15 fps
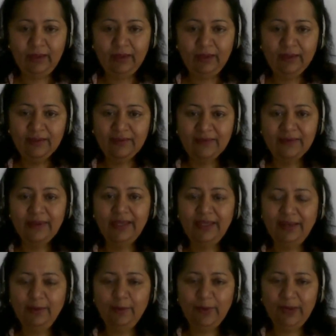So
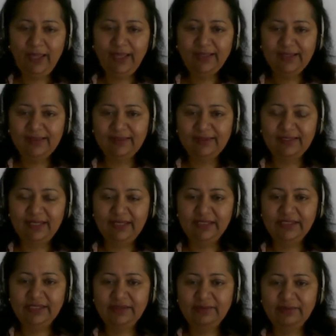in a way, that the
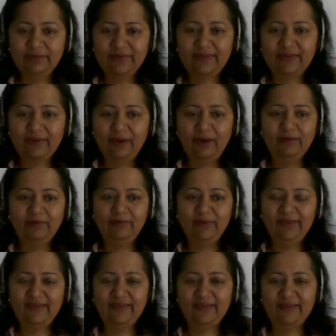danger was
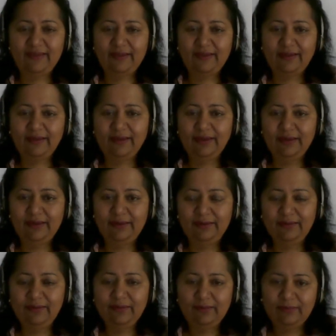always
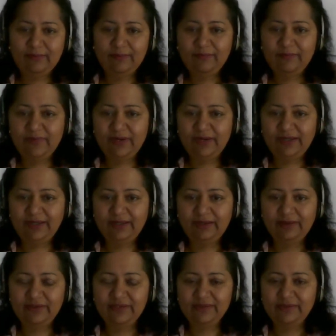very
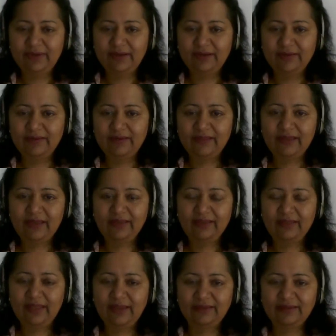close to us in
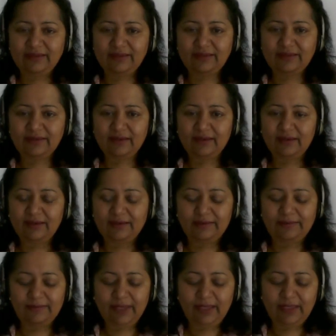
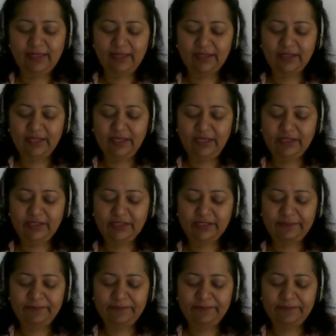that age.